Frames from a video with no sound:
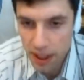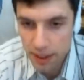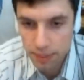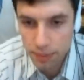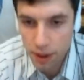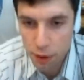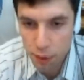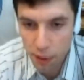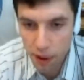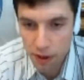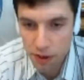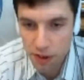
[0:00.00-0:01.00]
but
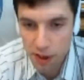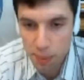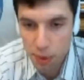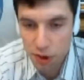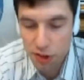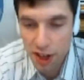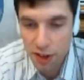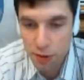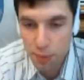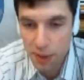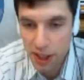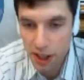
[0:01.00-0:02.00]
as far as the
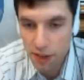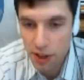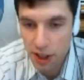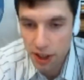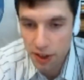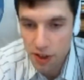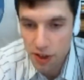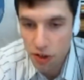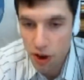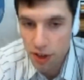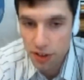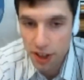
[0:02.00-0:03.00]
precise meaning of it in
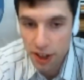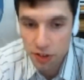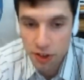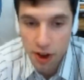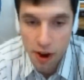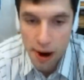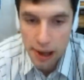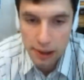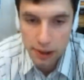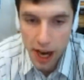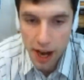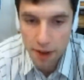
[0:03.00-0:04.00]
this context,
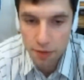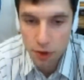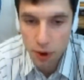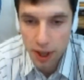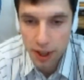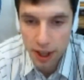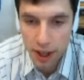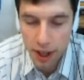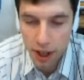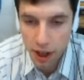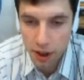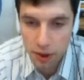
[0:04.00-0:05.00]
I have no
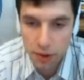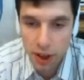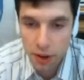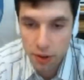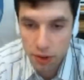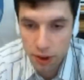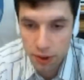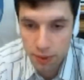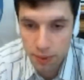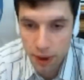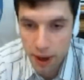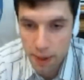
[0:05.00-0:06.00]
idea, and I don't care to
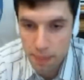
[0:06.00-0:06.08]
learn.